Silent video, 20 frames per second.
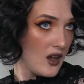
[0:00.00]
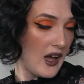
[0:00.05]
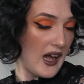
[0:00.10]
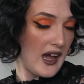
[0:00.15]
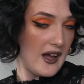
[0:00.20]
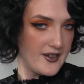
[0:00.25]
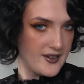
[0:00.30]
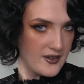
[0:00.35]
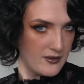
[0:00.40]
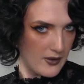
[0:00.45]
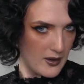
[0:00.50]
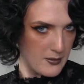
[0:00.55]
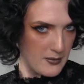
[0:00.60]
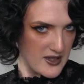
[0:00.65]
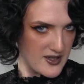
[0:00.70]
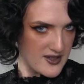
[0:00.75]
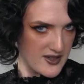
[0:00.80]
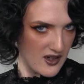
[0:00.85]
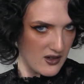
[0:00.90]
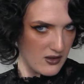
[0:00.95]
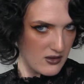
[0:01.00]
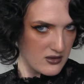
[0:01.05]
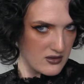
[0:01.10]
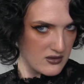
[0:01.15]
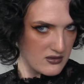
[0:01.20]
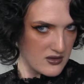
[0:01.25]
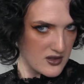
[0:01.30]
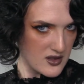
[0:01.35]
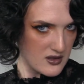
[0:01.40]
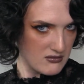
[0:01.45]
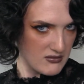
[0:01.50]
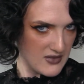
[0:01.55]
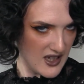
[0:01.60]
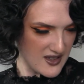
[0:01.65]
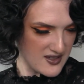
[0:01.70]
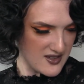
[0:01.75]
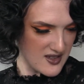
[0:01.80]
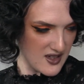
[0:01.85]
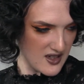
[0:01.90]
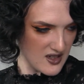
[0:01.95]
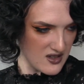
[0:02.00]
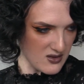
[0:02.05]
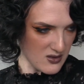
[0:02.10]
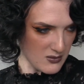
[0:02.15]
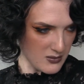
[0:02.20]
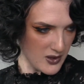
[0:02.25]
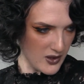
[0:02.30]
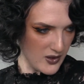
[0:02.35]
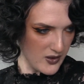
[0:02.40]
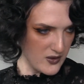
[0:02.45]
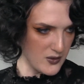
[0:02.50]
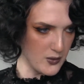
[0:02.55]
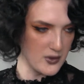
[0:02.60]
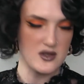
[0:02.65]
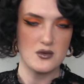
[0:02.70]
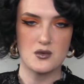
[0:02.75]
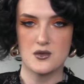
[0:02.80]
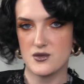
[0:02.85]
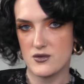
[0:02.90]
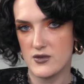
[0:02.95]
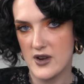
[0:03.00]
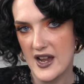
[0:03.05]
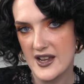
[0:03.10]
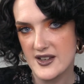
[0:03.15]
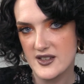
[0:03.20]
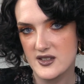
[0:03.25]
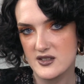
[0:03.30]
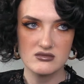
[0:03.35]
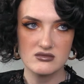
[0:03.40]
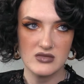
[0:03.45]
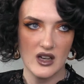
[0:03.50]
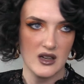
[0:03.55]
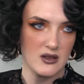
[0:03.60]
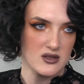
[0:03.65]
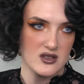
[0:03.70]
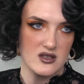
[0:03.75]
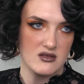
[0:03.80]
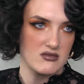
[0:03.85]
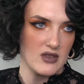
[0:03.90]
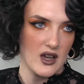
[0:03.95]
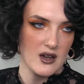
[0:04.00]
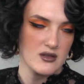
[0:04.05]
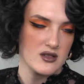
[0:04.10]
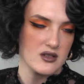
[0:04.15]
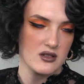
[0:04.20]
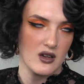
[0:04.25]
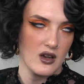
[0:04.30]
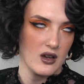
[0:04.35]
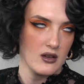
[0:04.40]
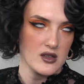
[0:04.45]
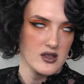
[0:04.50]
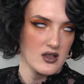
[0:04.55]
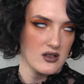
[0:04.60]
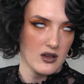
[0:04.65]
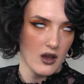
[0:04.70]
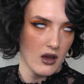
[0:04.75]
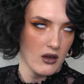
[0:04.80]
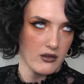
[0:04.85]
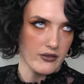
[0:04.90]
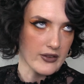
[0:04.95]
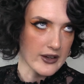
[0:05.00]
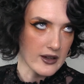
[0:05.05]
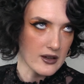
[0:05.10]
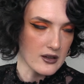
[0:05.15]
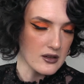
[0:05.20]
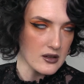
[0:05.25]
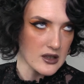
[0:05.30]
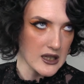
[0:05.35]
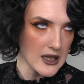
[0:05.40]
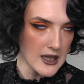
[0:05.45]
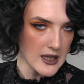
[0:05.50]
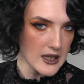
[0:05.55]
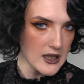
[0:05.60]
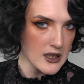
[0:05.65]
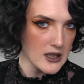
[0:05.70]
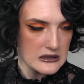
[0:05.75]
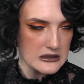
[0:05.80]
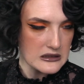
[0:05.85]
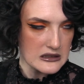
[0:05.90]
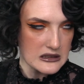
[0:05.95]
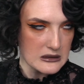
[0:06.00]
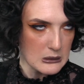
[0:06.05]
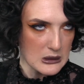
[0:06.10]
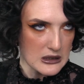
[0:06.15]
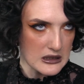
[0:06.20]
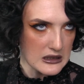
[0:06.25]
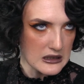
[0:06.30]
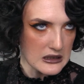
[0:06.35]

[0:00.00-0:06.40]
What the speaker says: I missed out on yesterday's upload, which was red. I was hungover, okay? Deal with it.